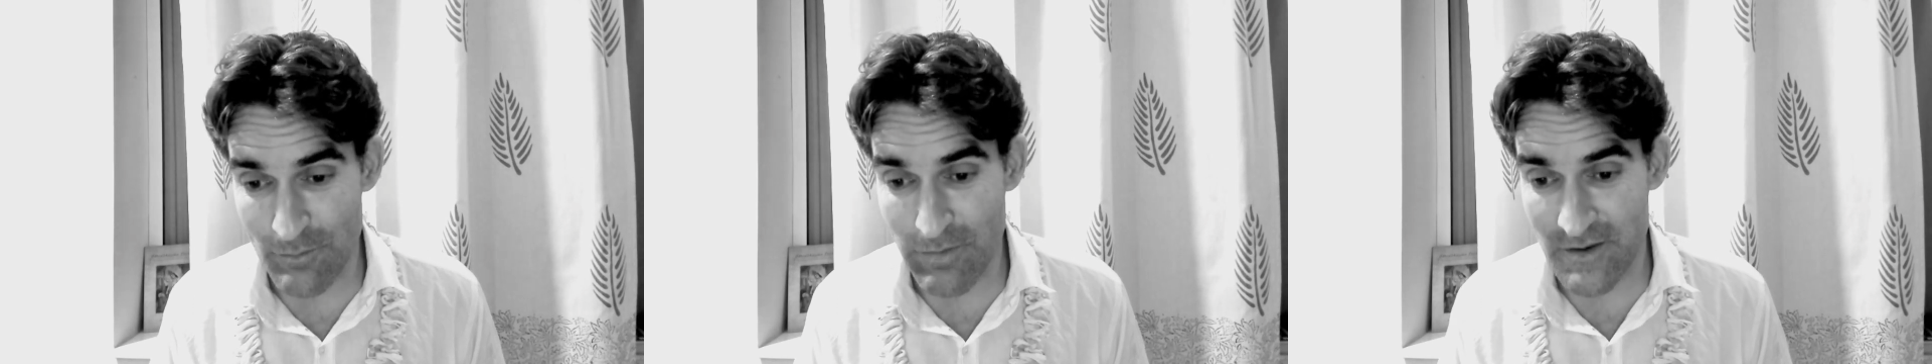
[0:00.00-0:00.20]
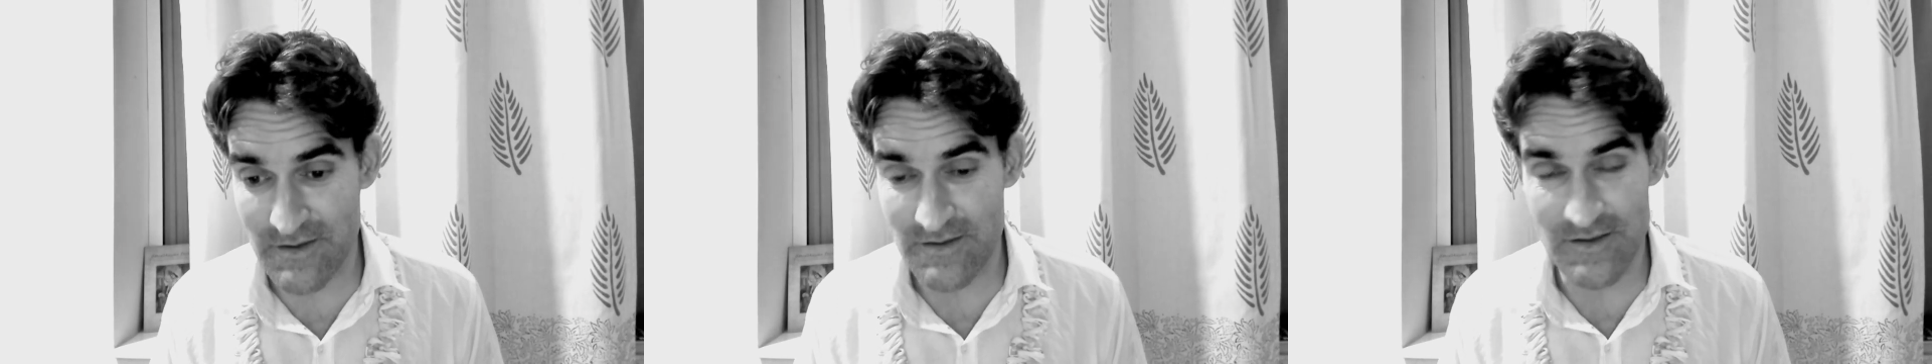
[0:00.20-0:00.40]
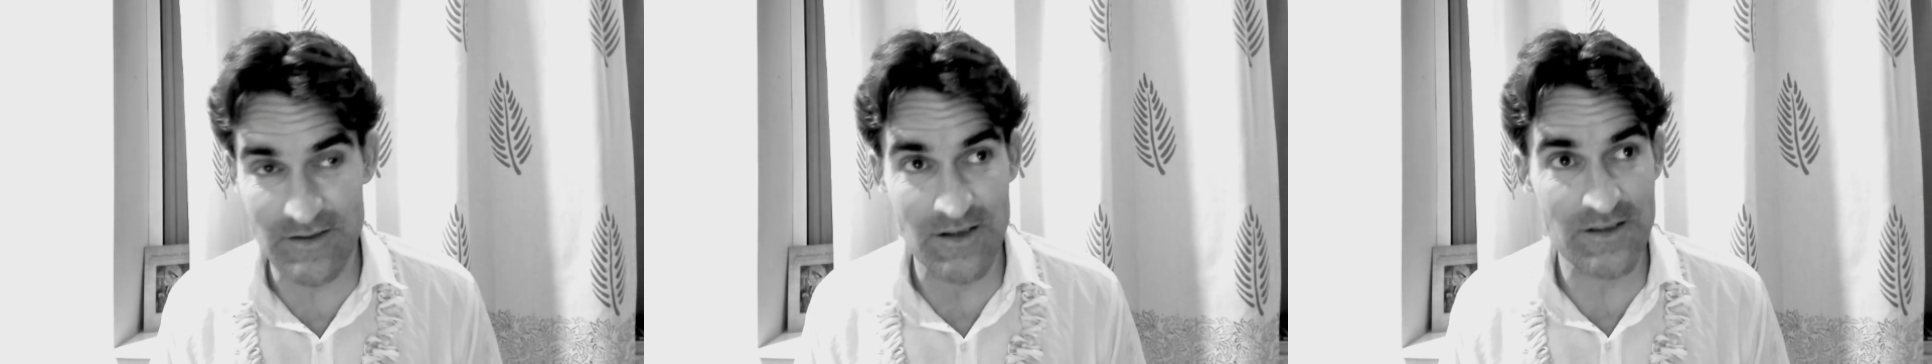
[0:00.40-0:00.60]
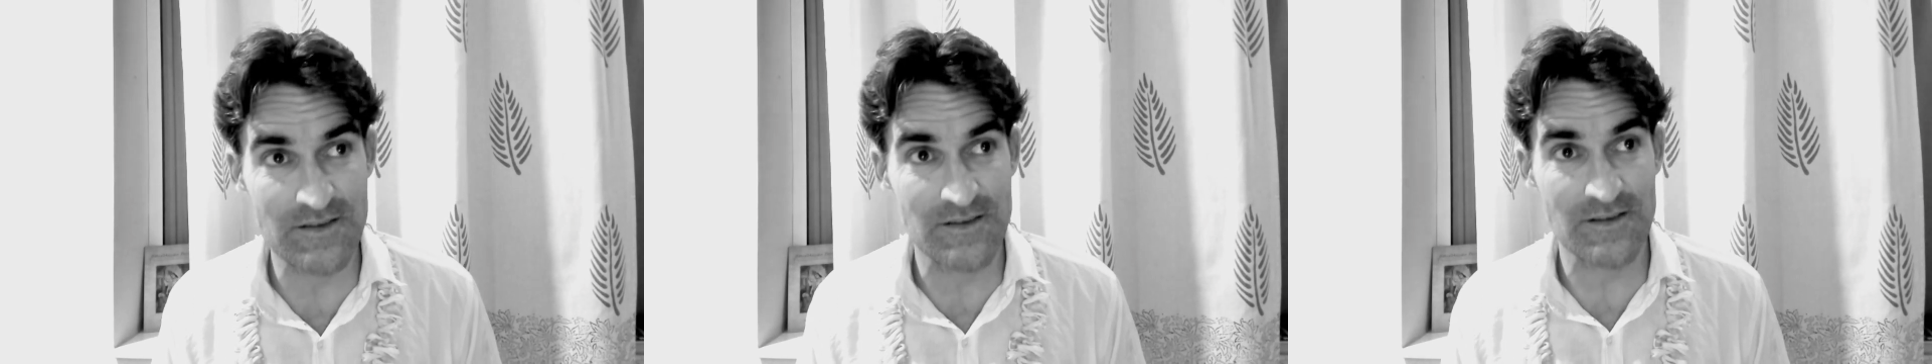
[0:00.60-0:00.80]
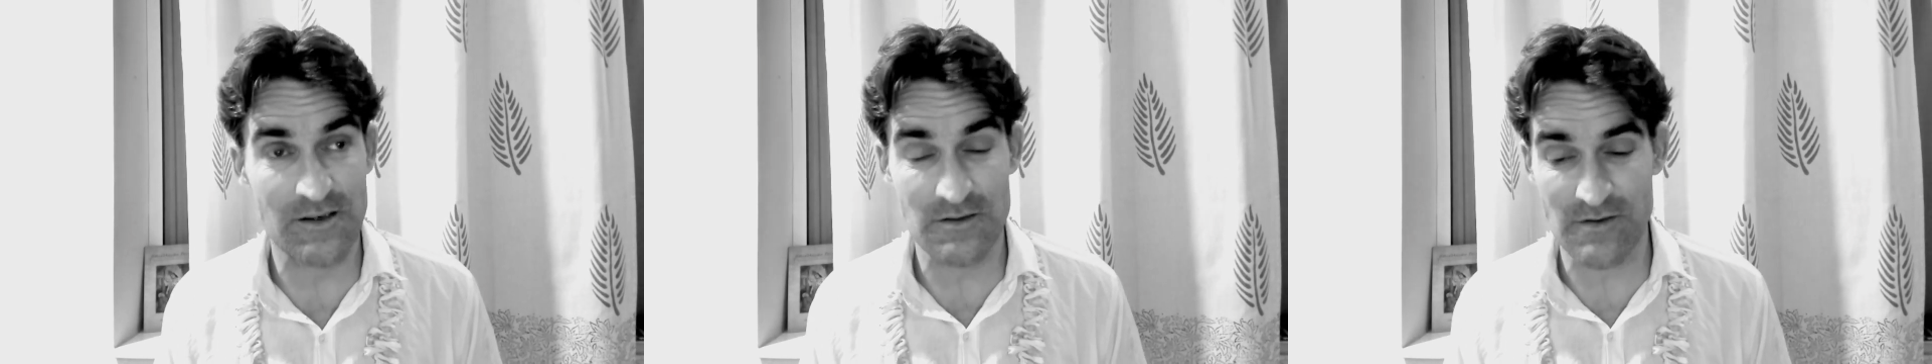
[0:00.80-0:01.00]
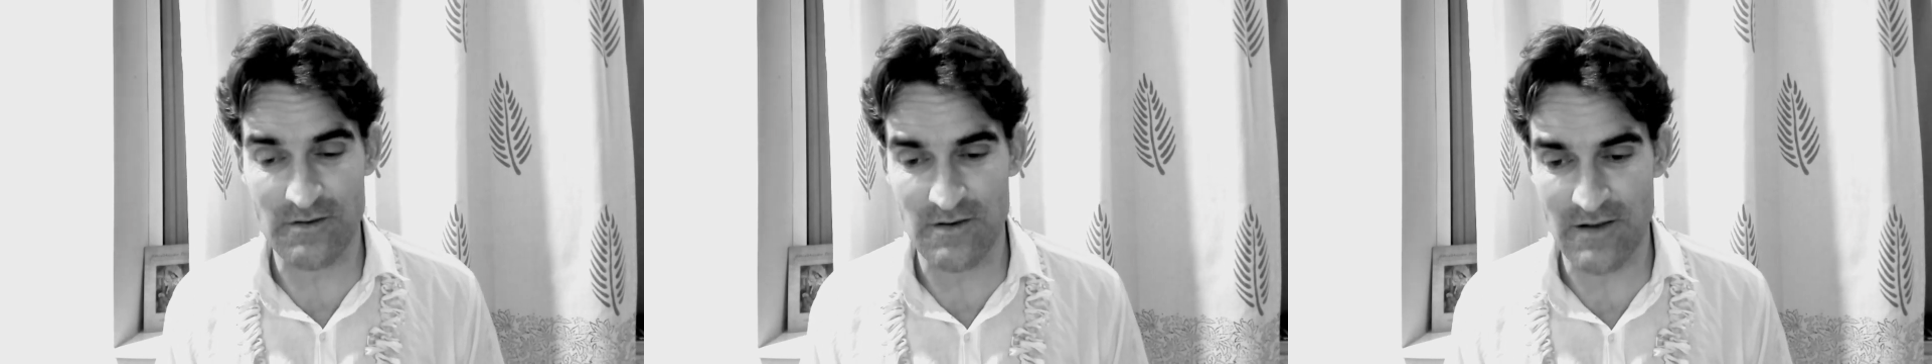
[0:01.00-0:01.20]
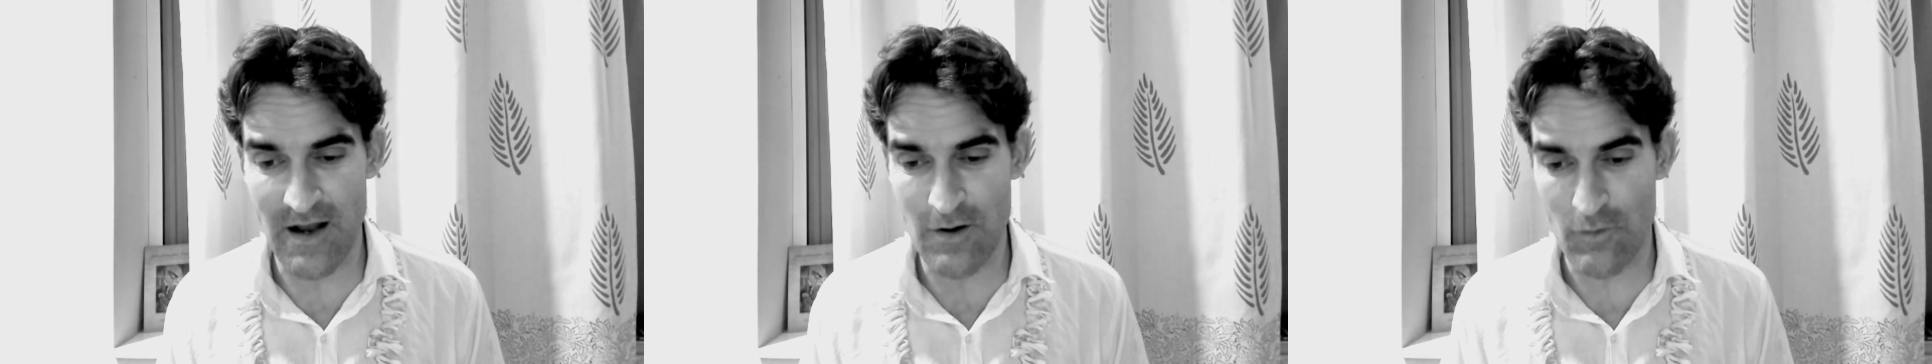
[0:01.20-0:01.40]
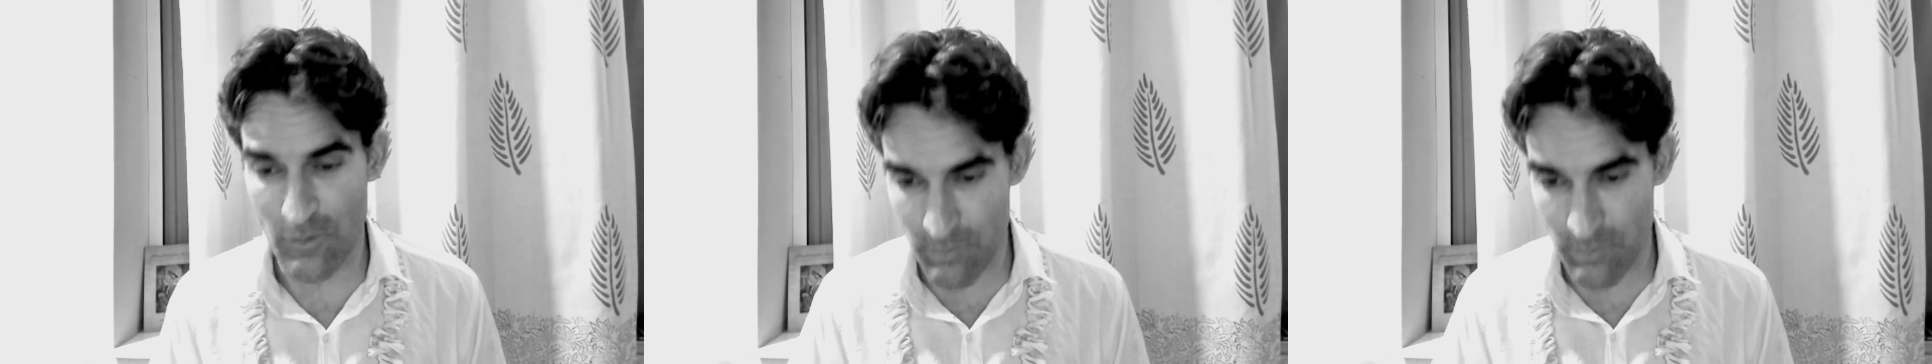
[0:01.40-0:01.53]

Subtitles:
Bhaktisiddhanta Sarasvati Thakur,